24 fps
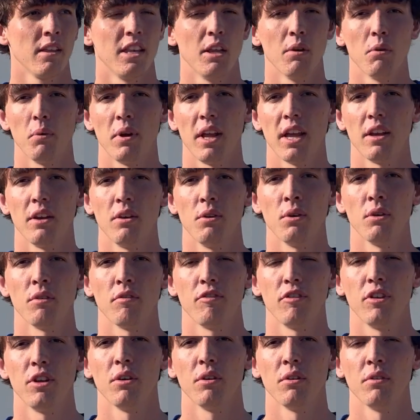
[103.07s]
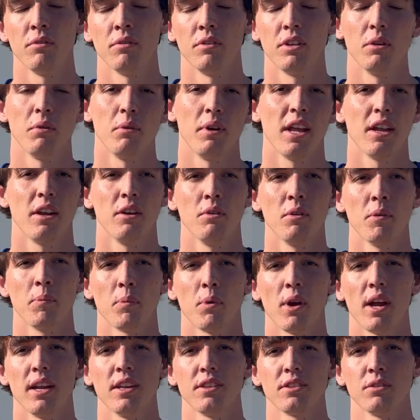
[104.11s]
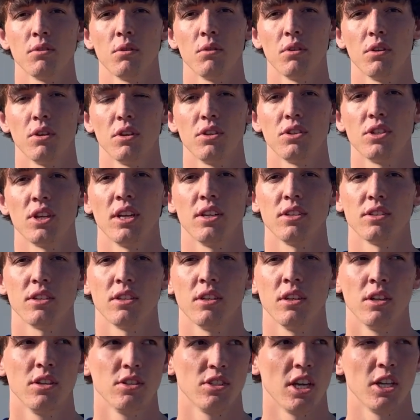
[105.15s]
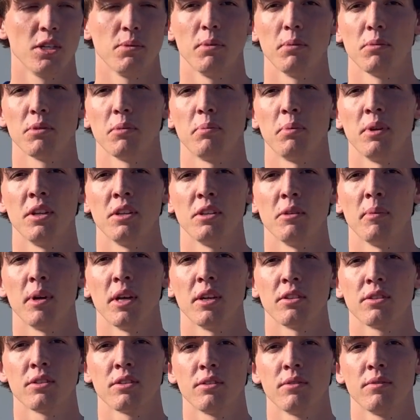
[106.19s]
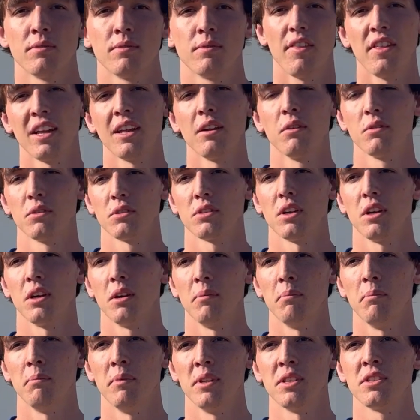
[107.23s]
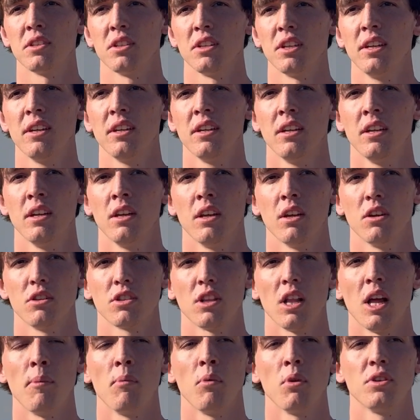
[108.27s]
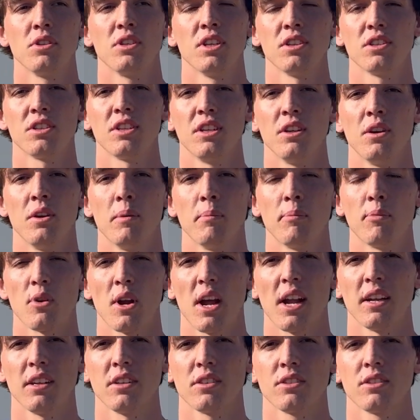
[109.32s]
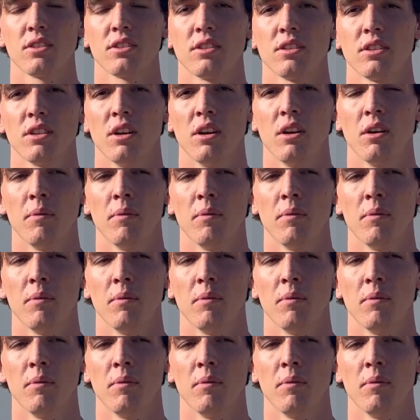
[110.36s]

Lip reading: did what we had to do on the field and did what we had to do in practice in order to change people's opinions about us. I think it was mentally. There was a lot more intensity during practice.